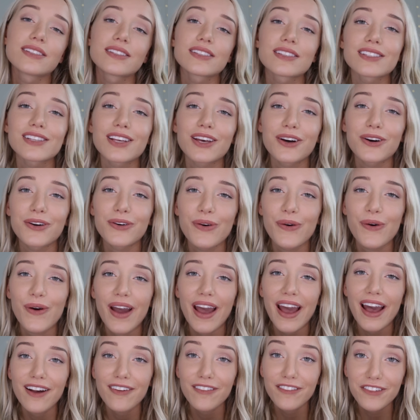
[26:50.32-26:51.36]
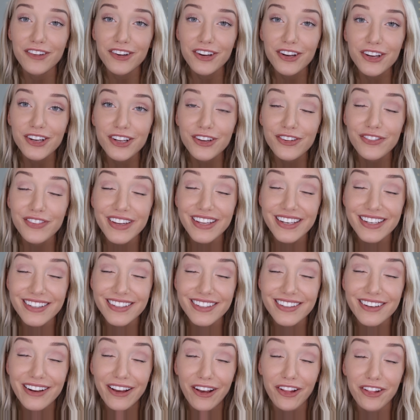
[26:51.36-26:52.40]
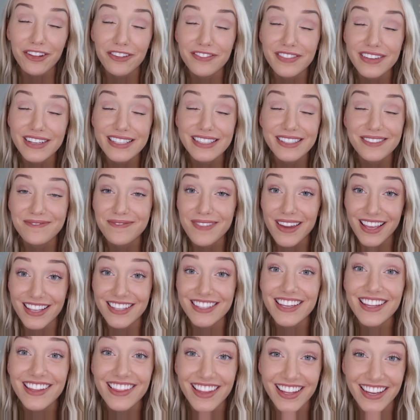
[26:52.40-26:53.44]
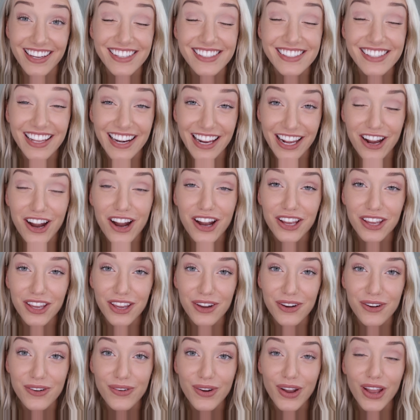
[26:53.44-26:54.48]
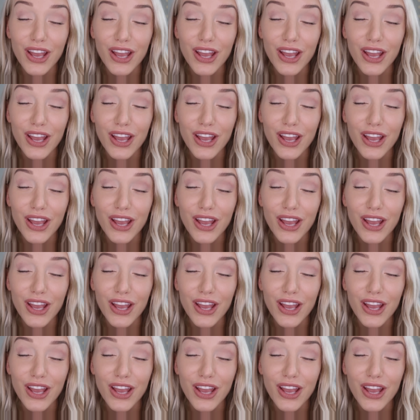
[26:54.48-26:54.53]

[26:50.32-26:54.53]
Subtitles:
So, after you've eaten all of these amazing things that I got you,